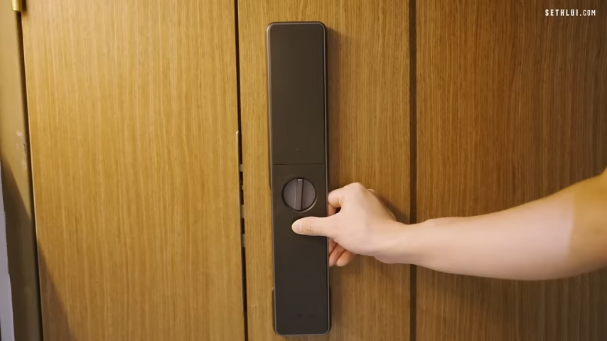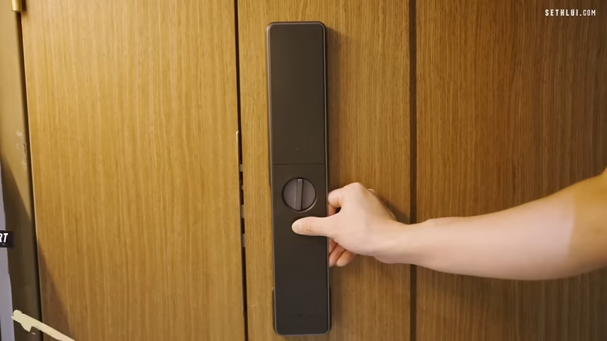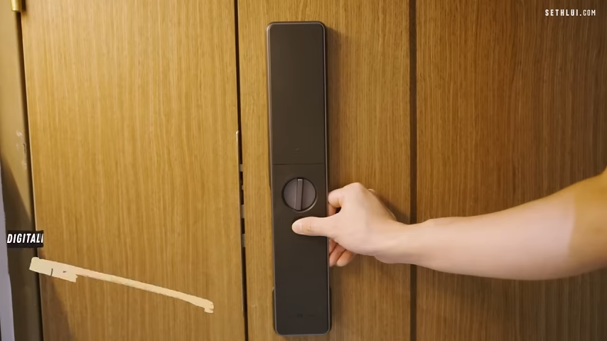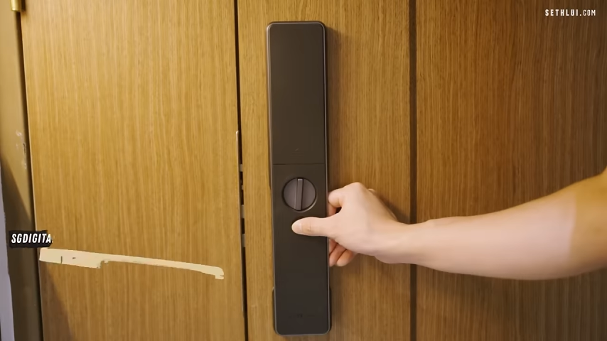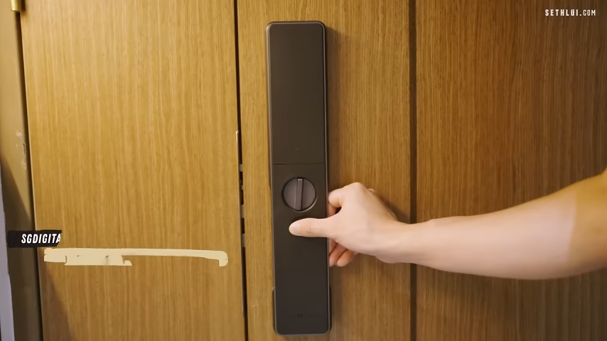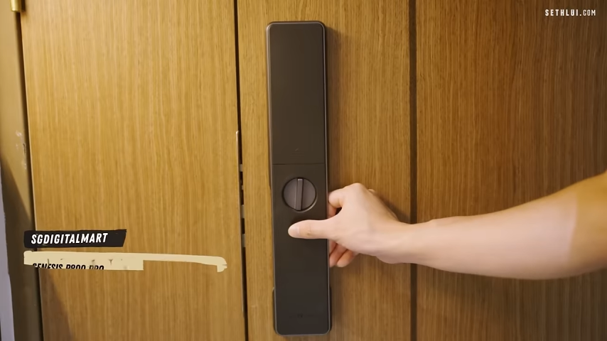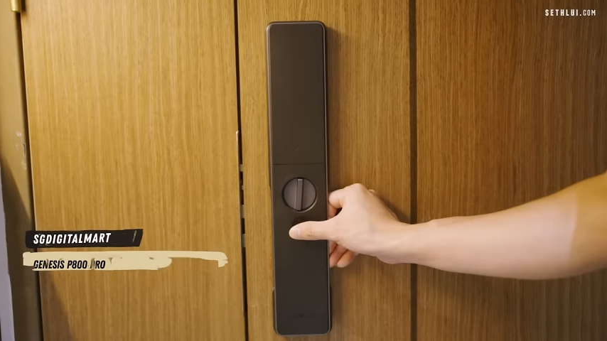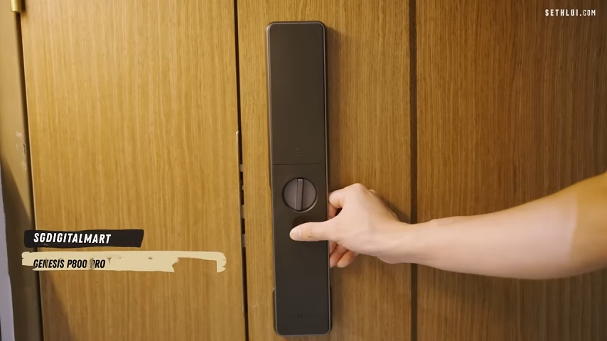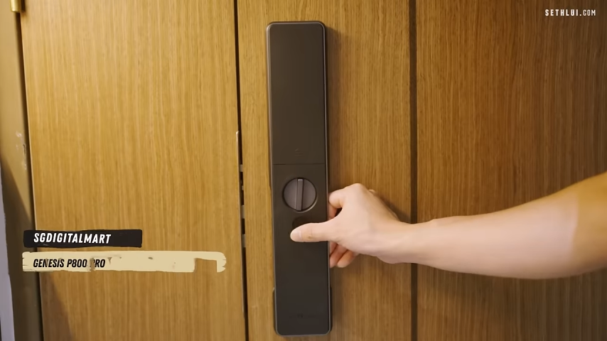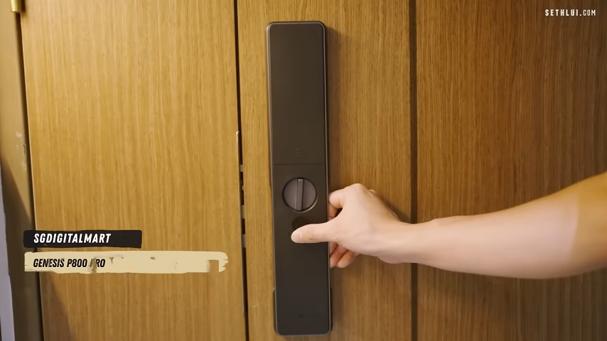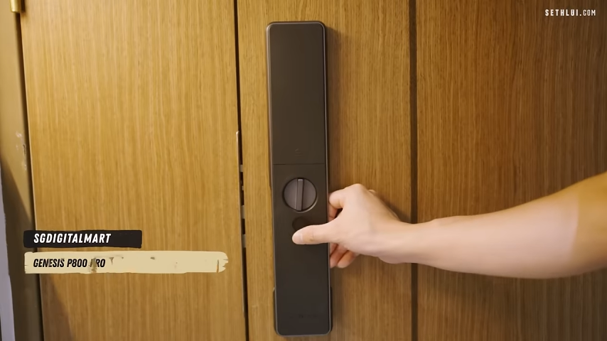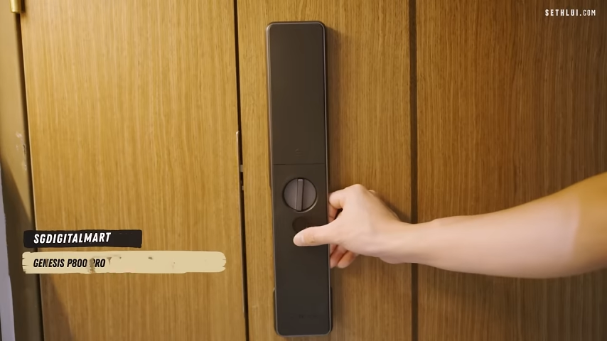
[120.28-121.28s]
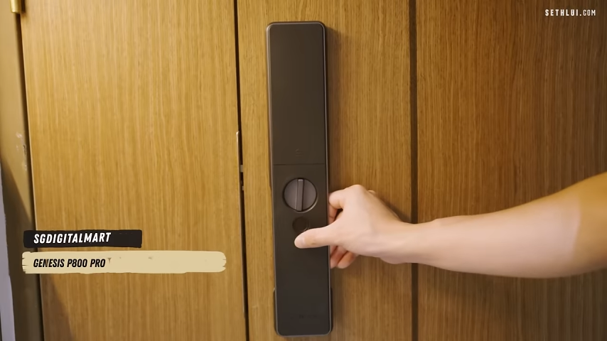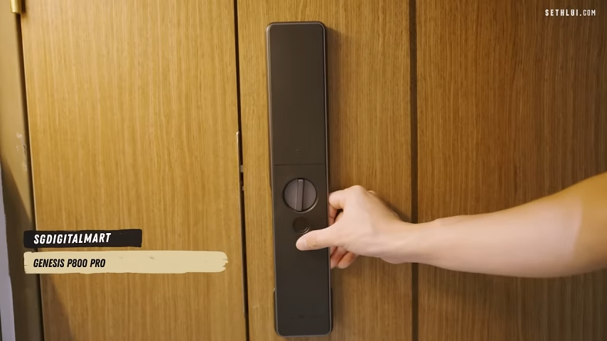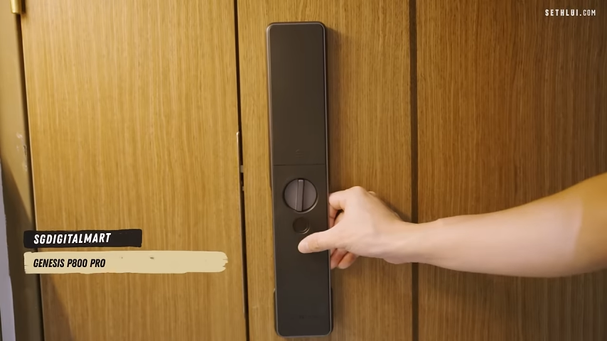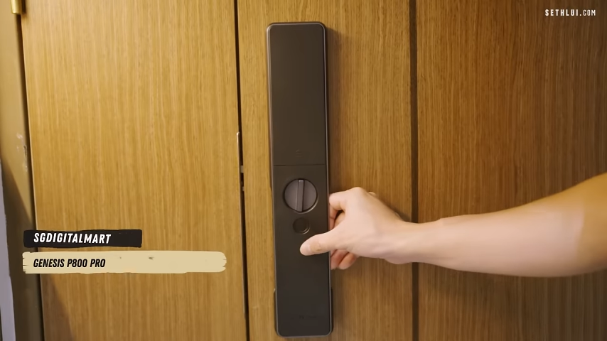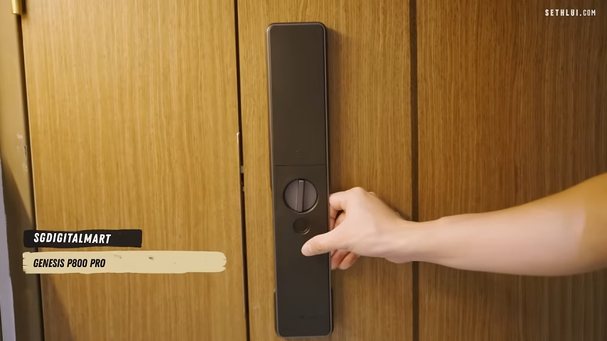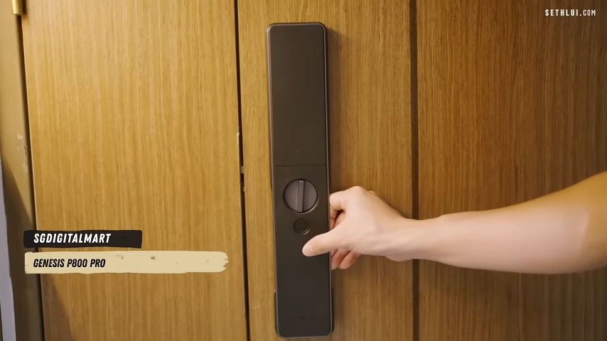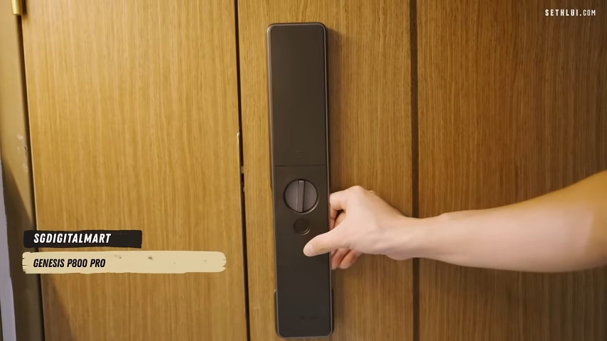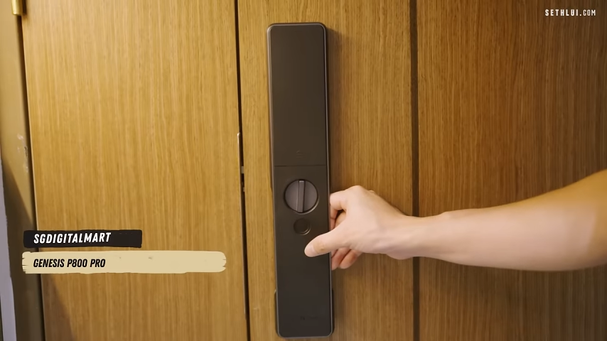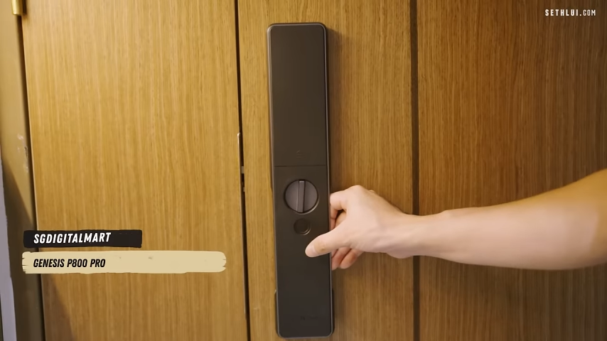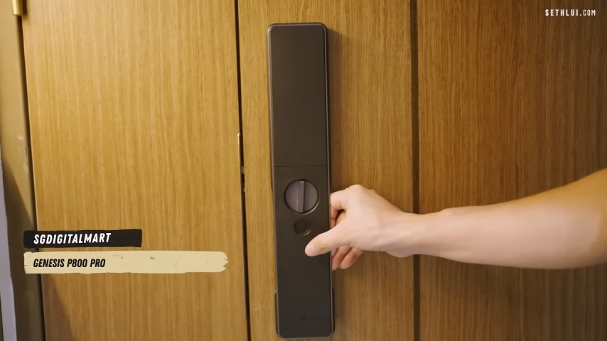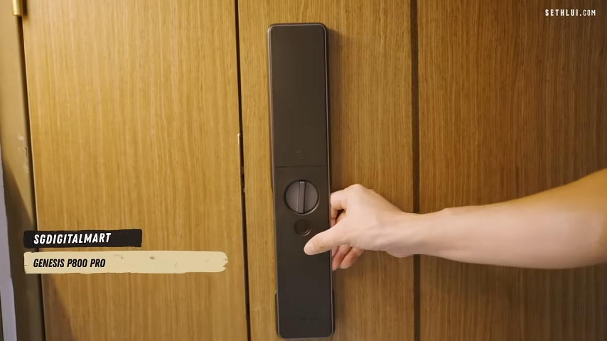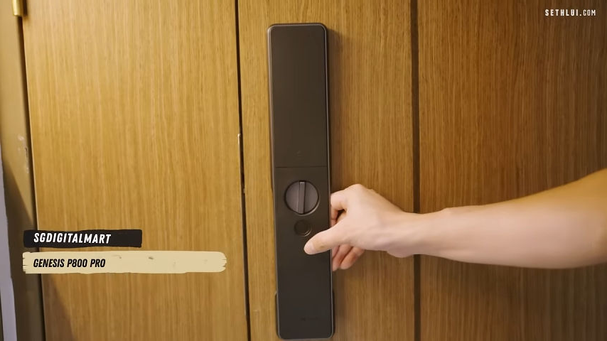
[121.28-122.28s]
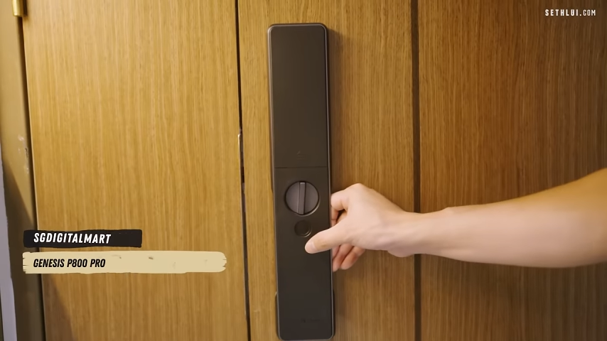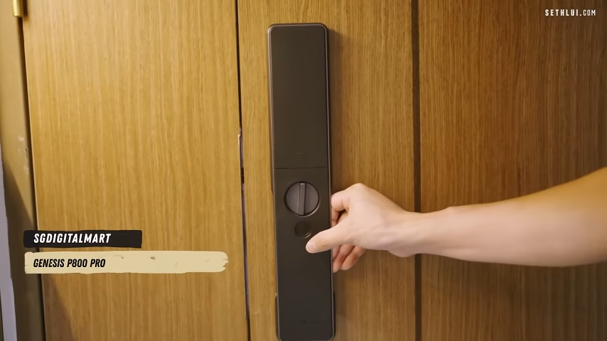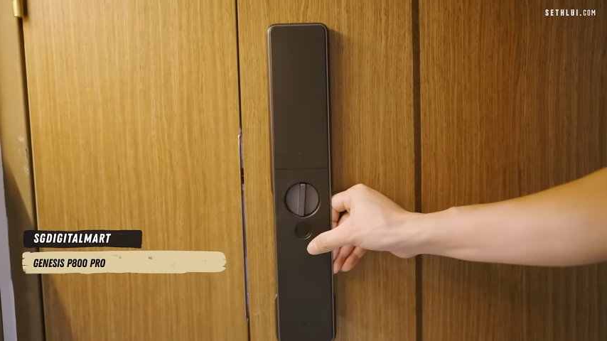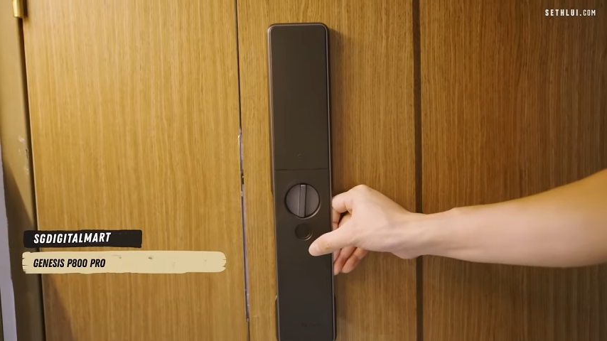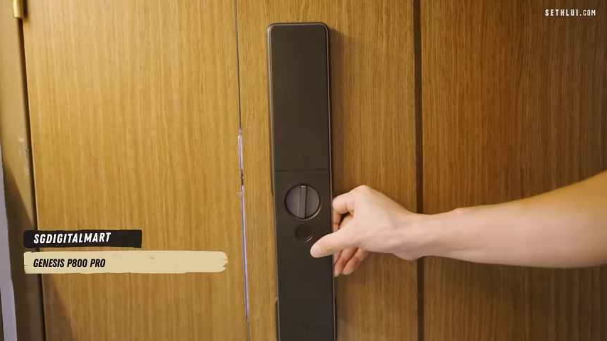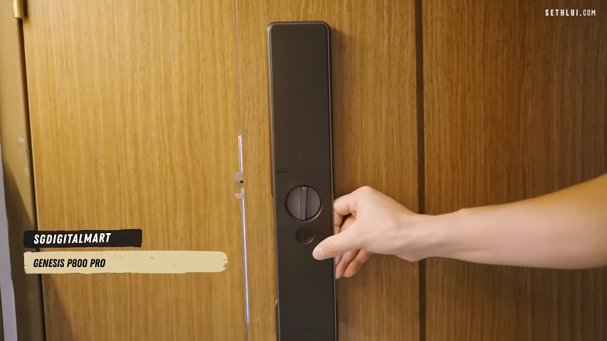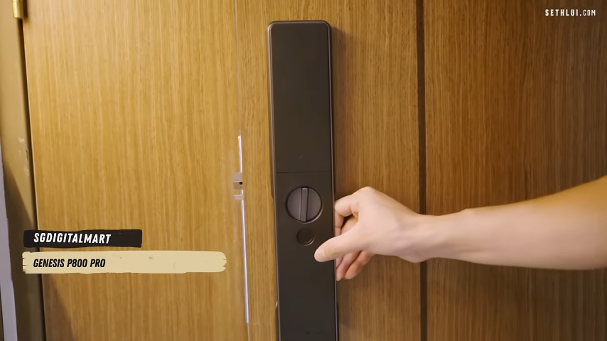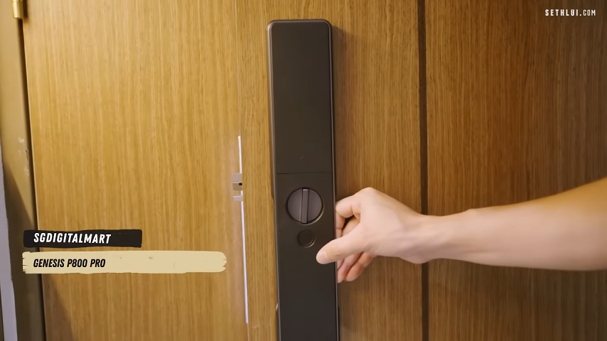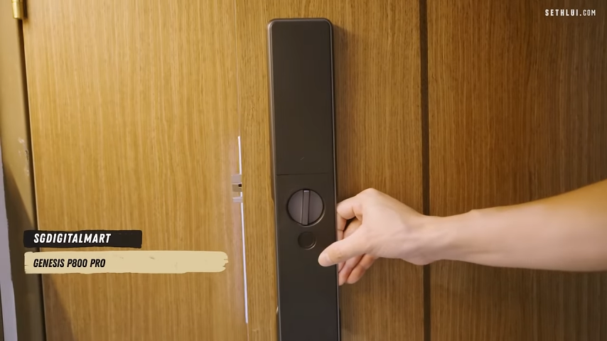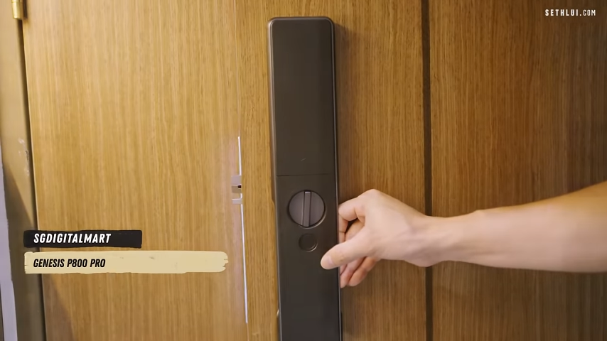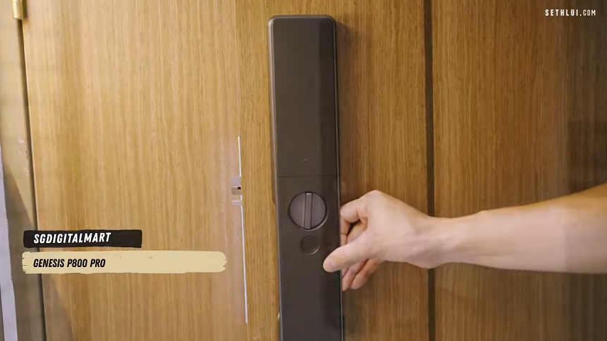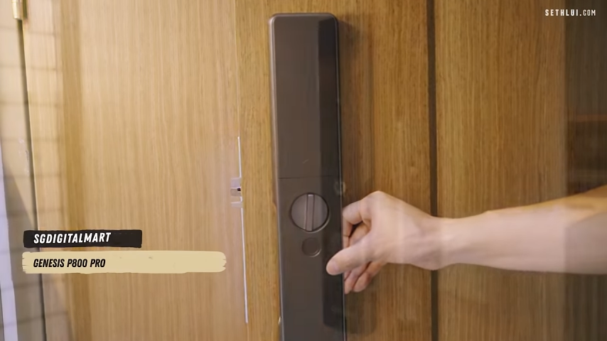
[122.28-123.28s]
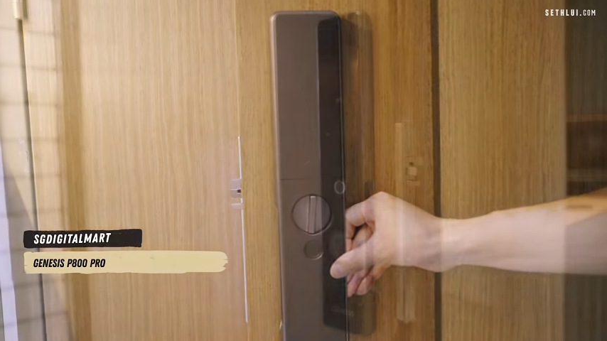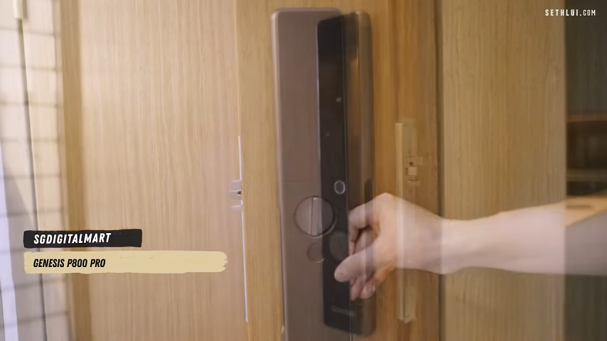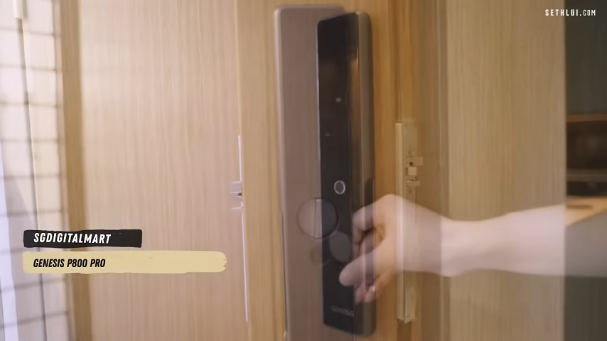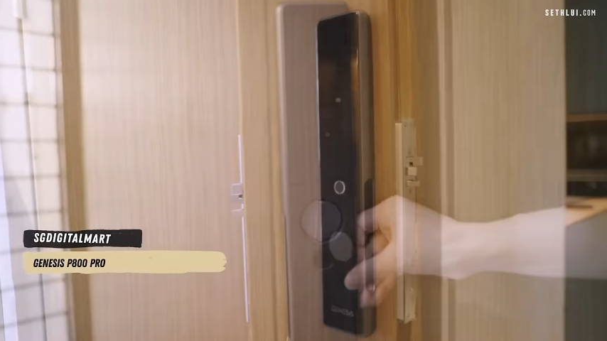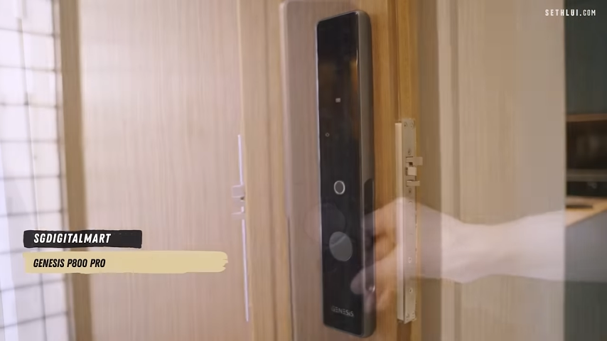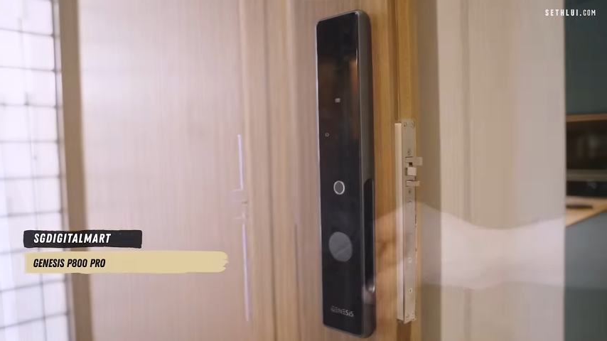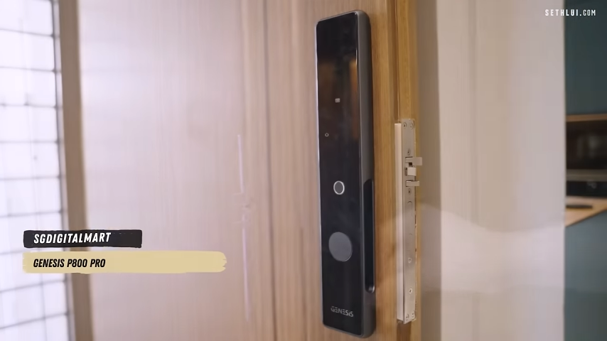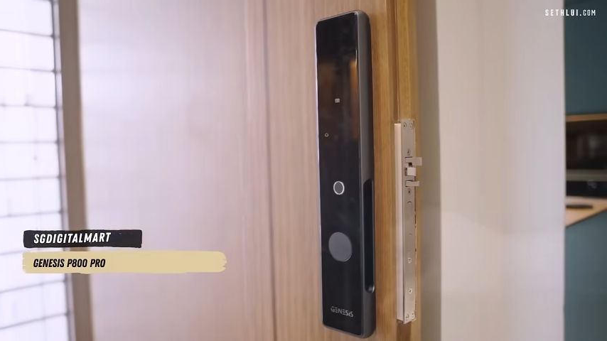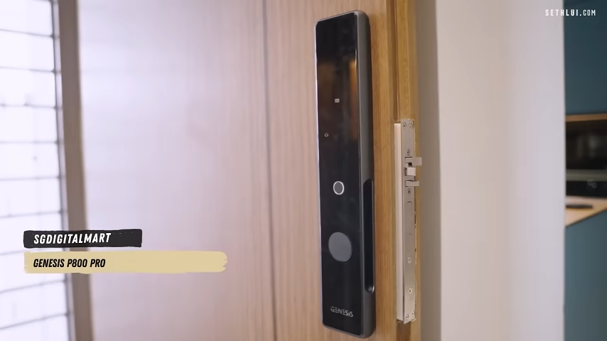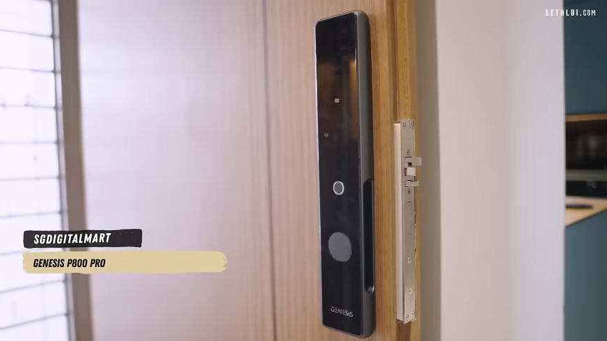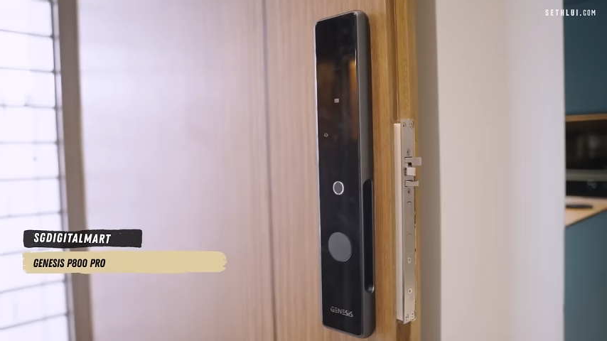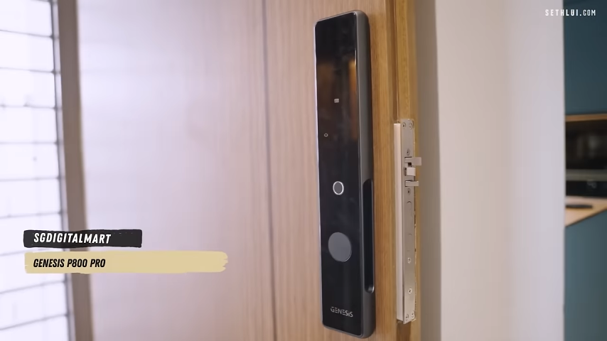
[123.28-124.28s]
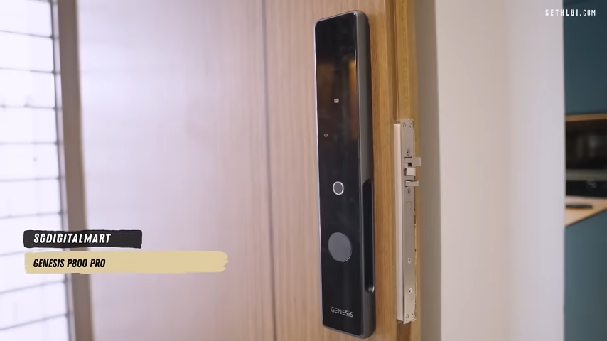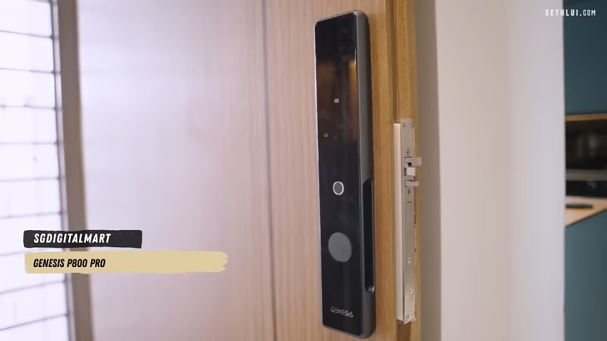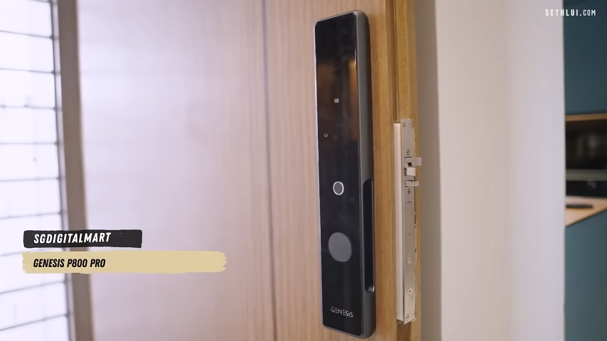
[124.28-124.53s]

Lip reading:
[unreadable: no face in view]